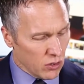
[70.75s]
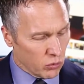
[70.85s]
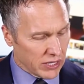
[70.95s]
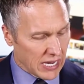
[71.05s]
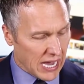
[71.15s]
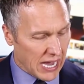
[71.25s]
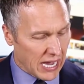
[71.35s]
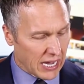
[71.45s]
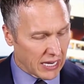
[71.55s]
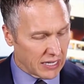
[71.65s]
We
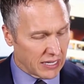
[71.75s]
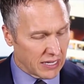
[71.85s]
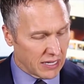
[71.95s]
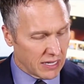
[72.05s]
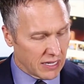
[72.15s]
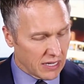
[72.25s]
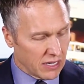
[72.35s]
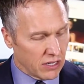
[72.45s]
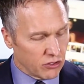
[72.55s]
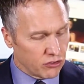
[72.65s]
had
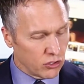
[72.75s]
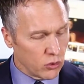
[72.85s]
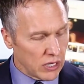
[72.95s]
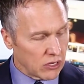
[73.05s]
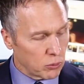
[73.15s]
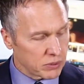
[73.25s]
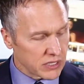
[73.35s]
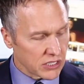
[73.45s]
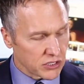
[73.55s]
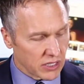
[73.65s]
two equal
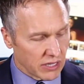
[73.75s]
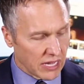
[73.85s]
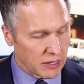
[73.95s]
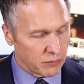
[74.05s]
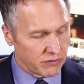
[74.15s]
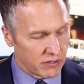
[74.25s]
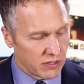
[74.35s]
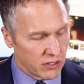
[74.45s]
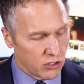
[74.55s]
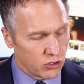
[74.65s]
protection claims,
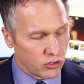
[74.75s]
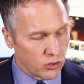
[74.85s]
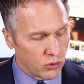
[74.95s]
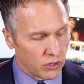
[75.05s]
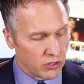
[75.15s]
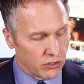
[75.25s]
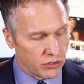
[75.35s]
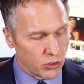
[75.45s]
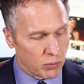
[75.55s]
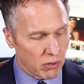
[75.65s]
two
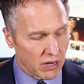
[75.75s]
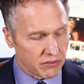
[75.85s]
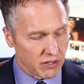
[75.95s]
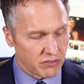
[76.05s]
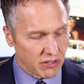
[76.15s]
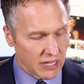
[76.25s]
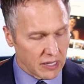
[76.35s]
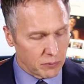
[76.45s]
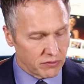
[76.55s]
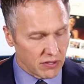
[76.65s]
due process
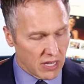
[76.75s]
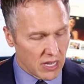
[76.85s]
claims,